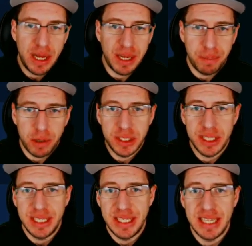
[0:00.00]
I can
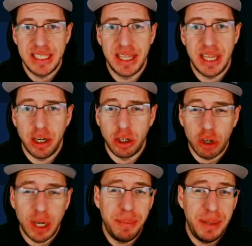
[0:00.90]
personally attest that they are
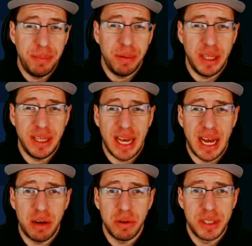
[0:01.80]
great people in the
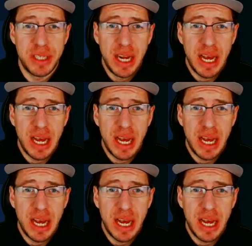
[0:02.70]
house.